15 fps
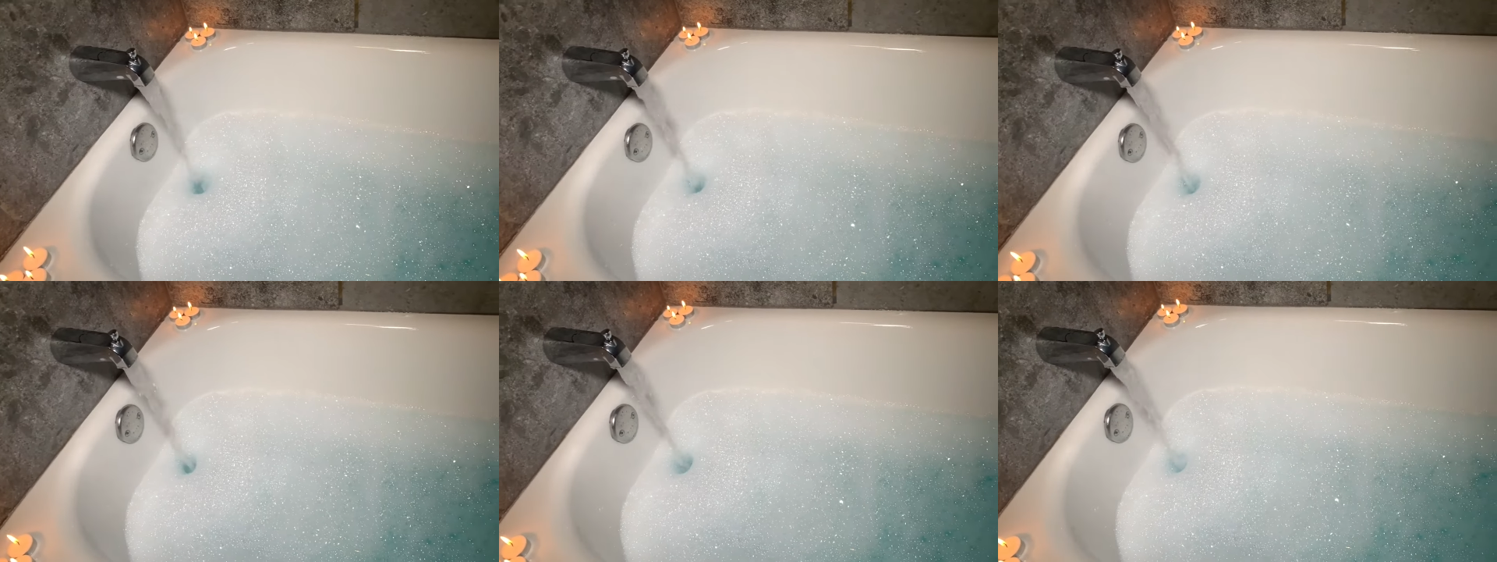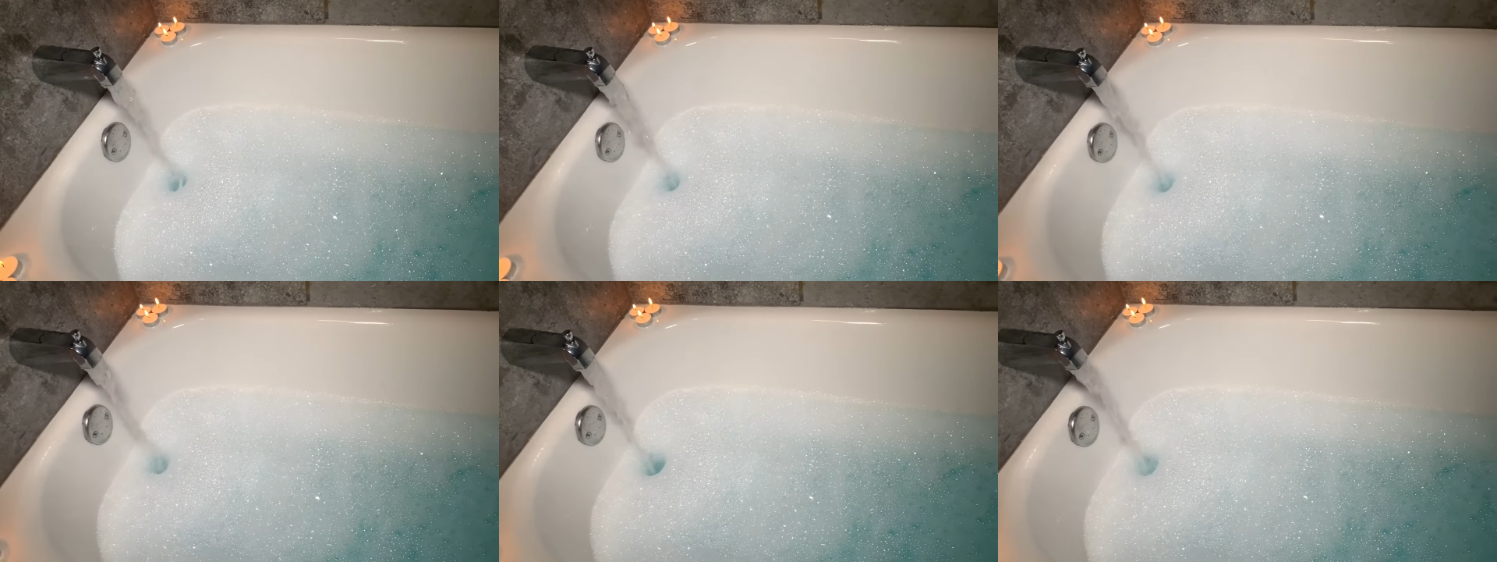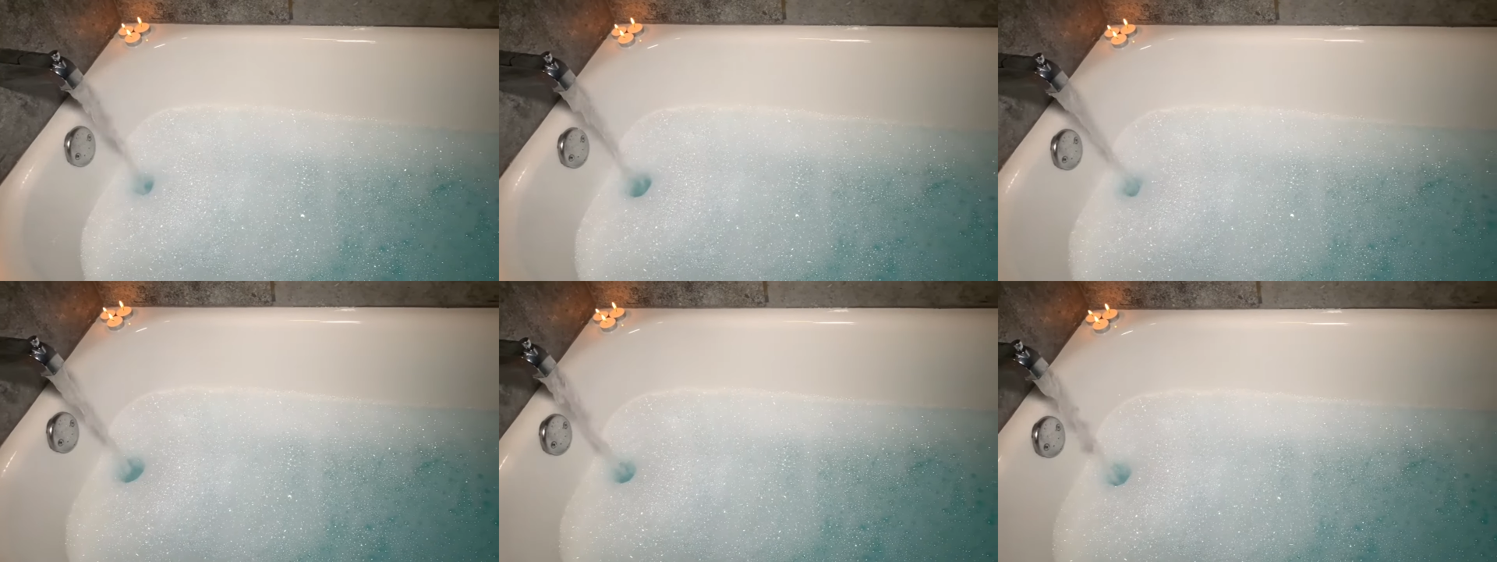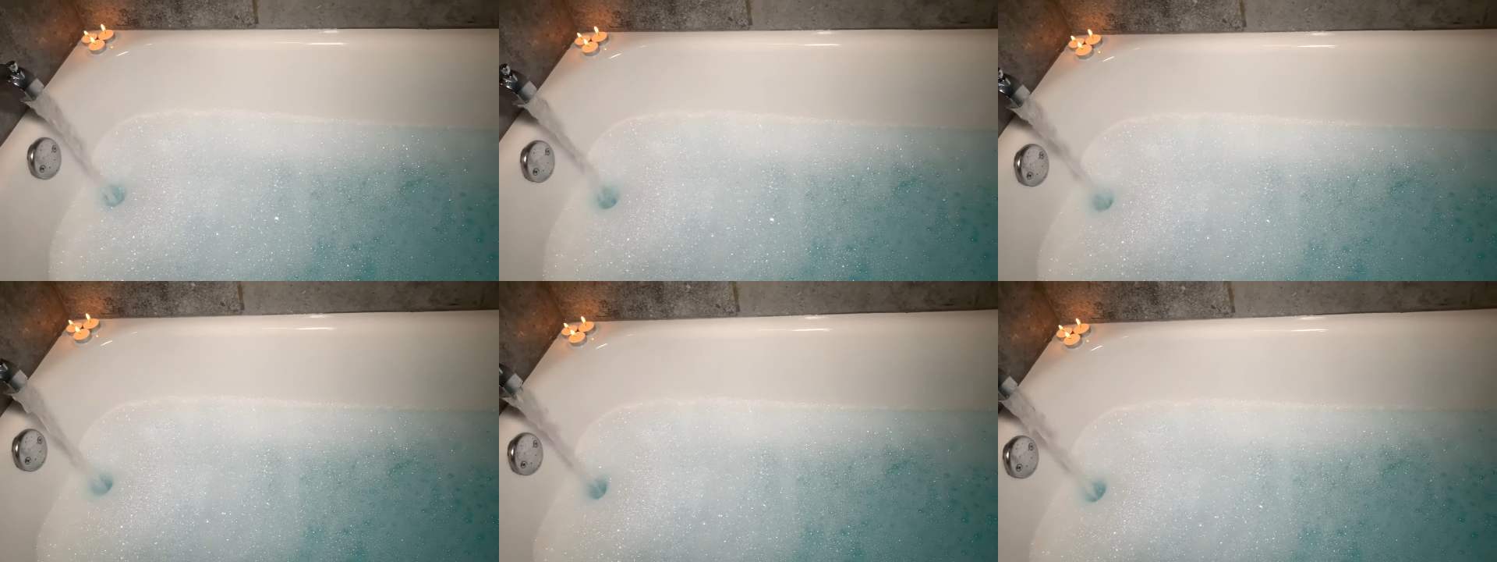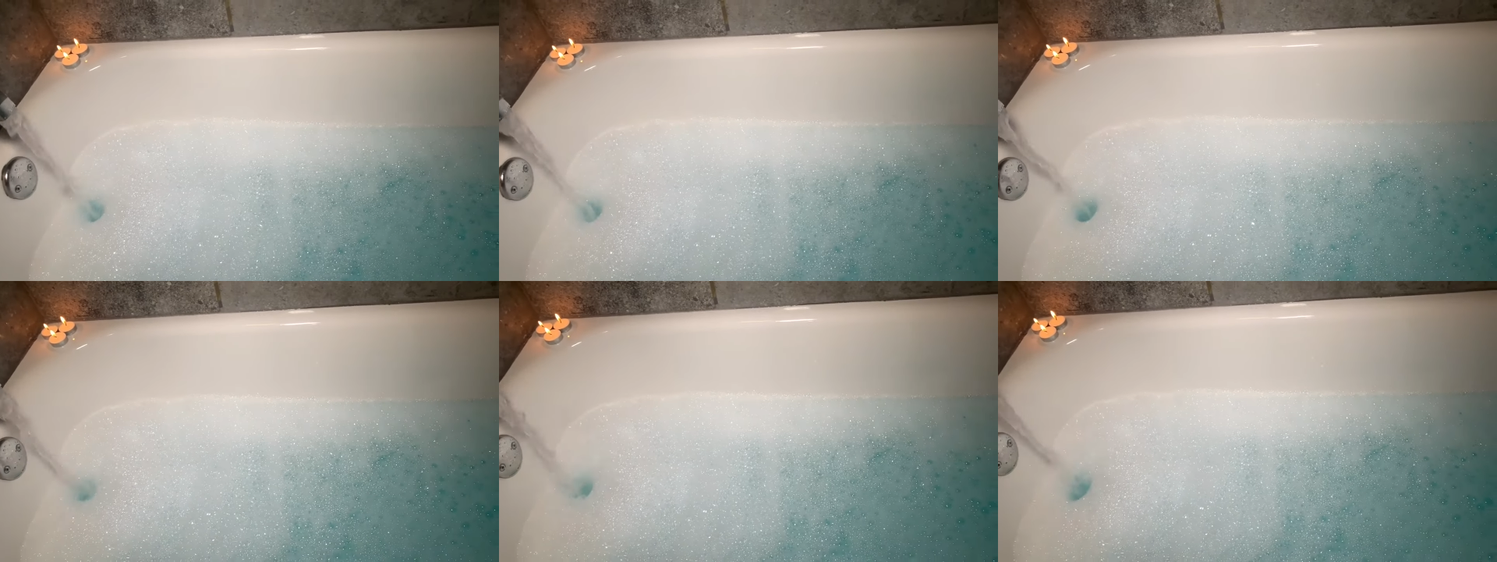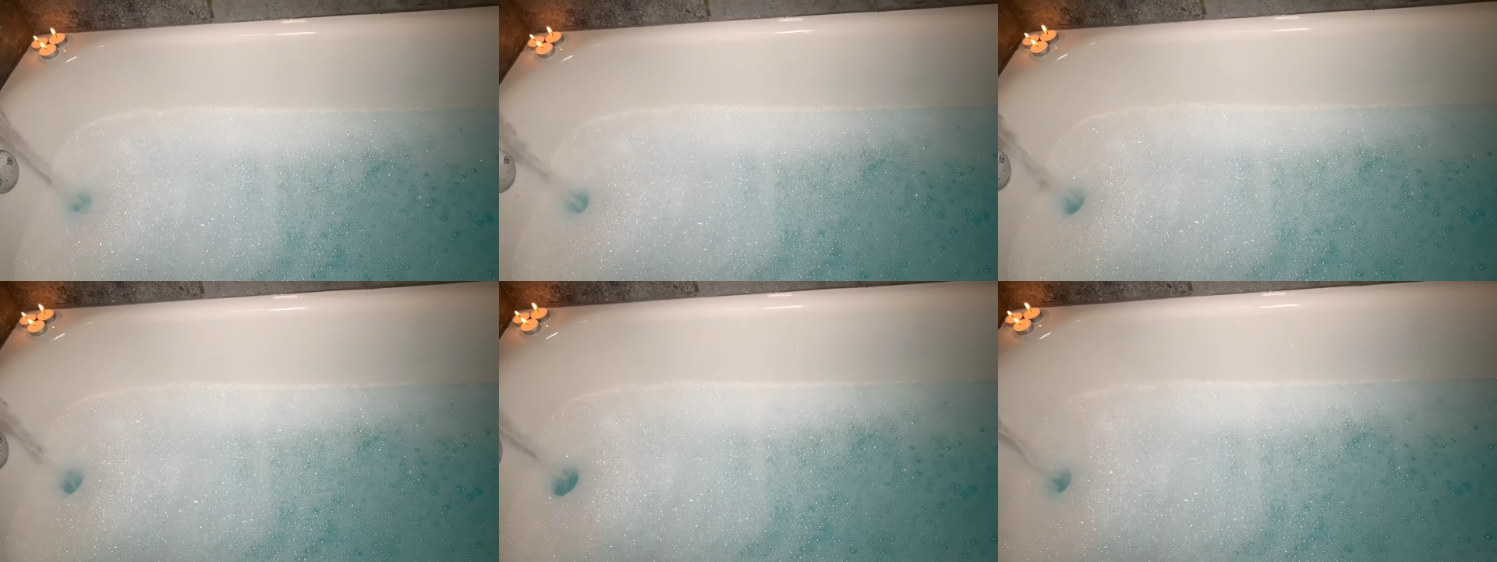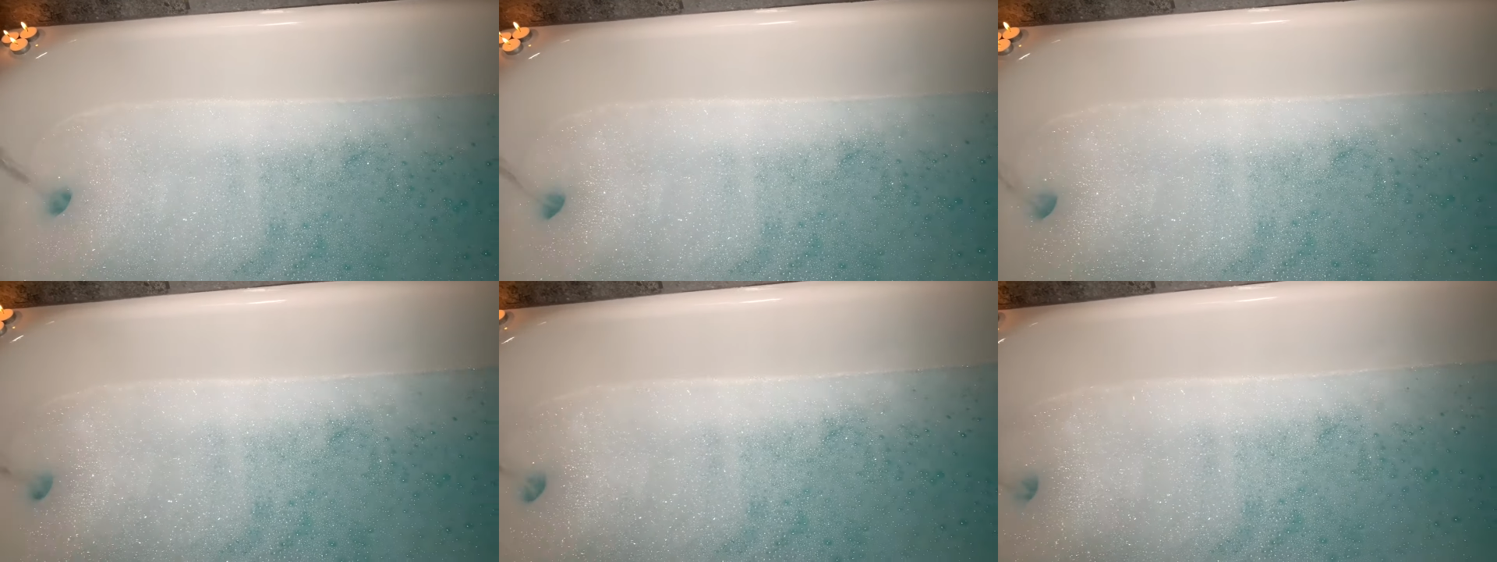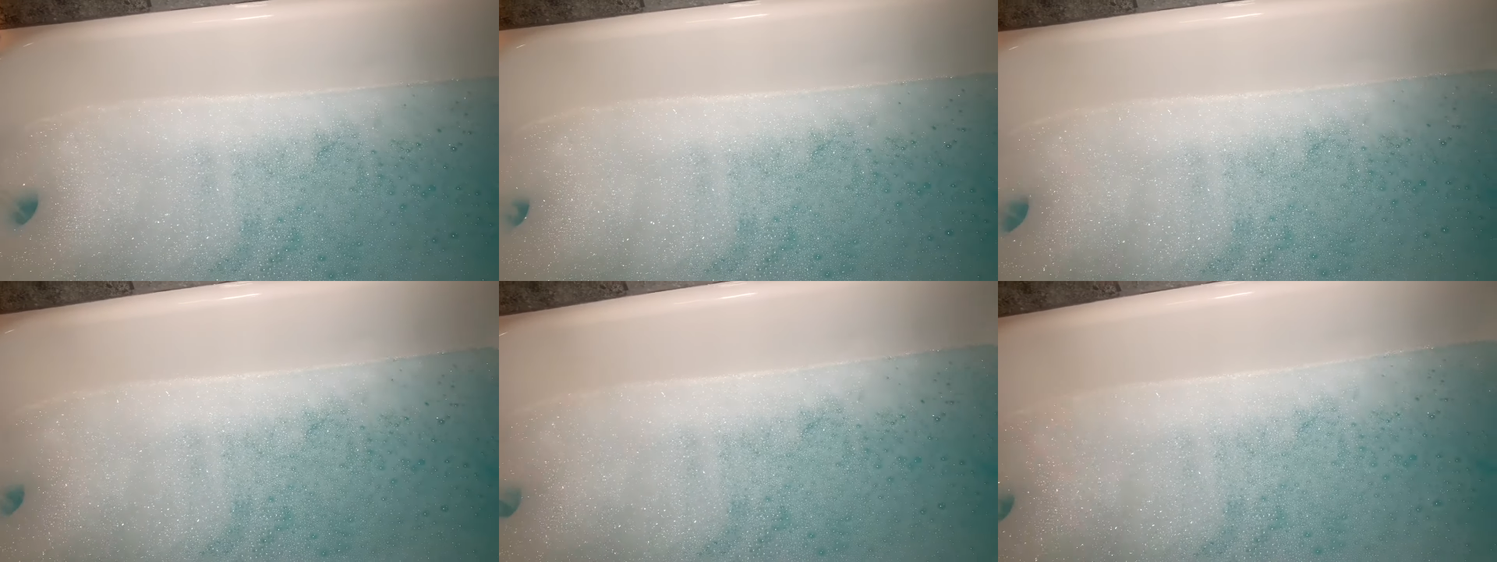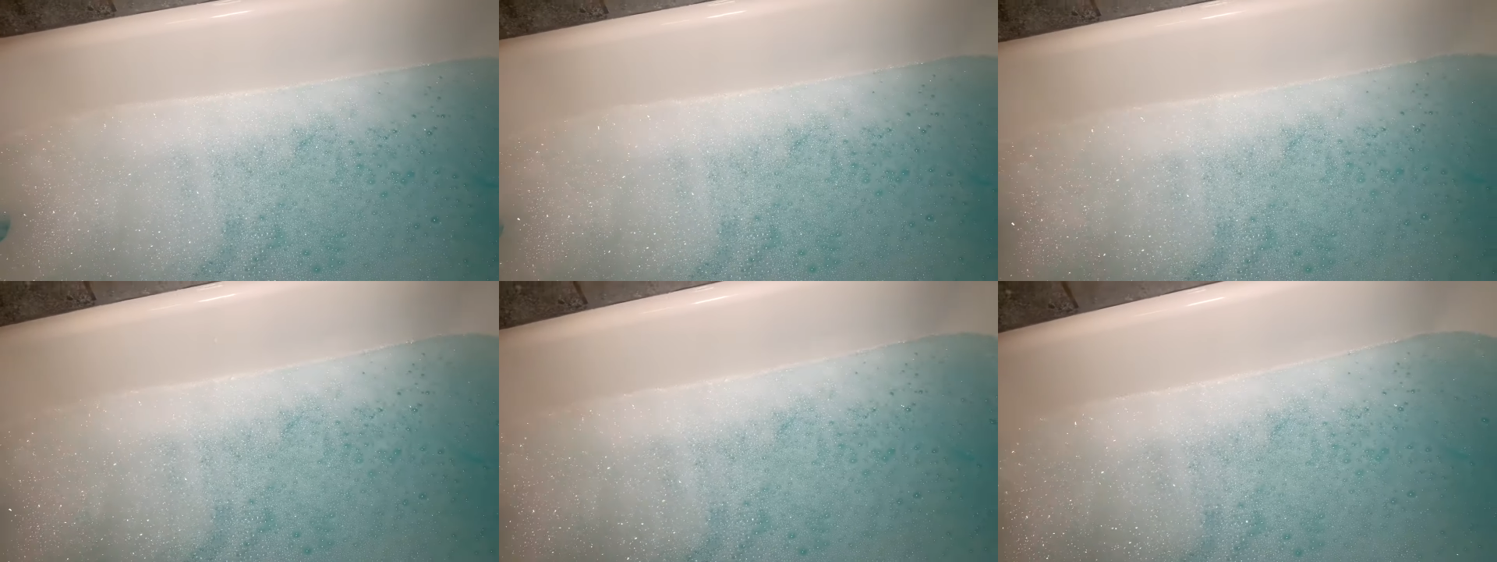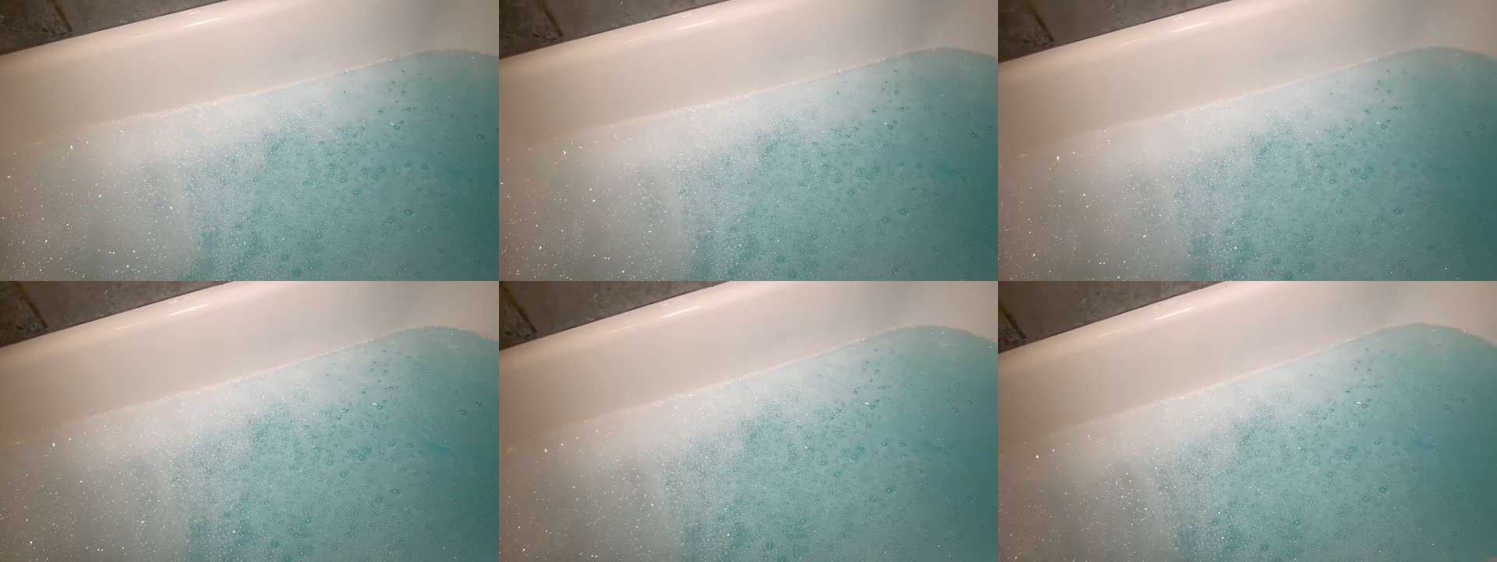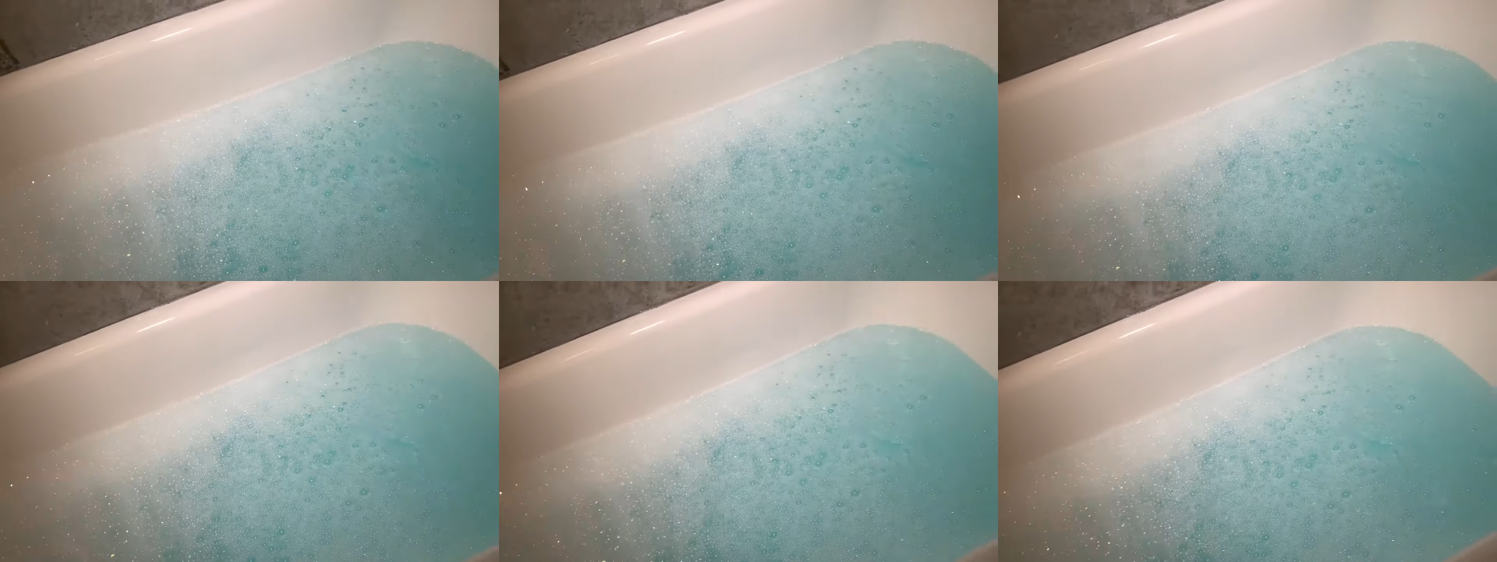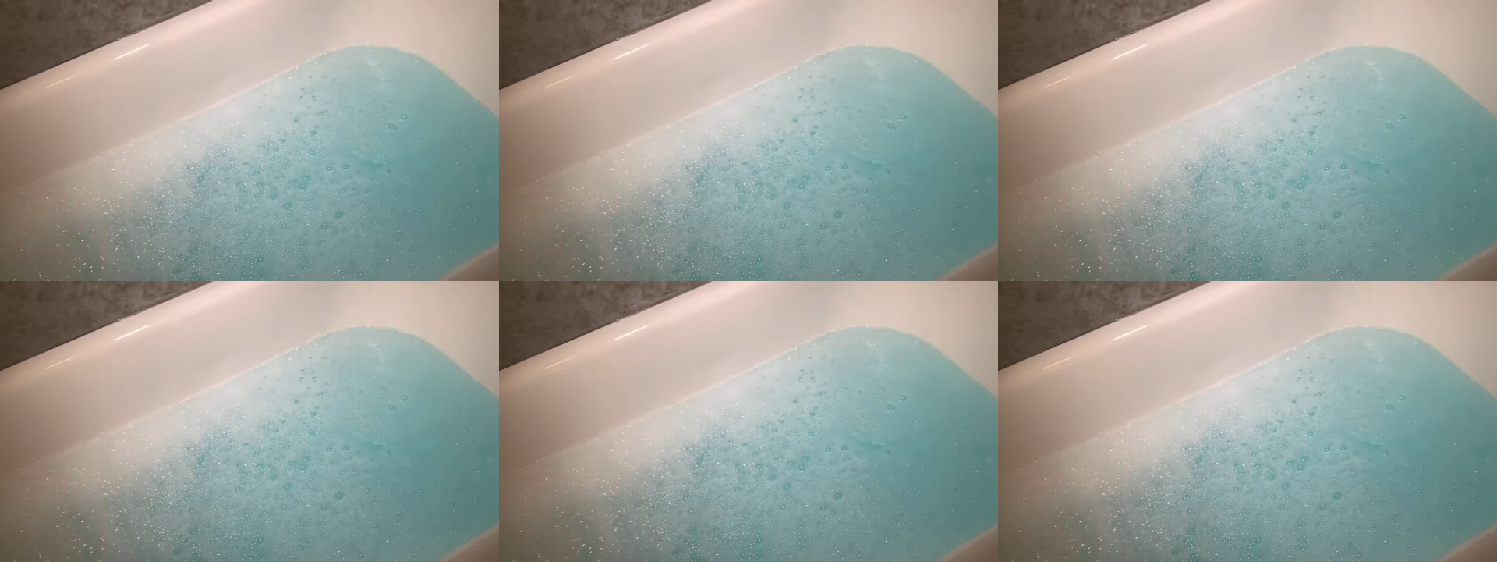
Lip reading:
Nobody's mouth can be seen.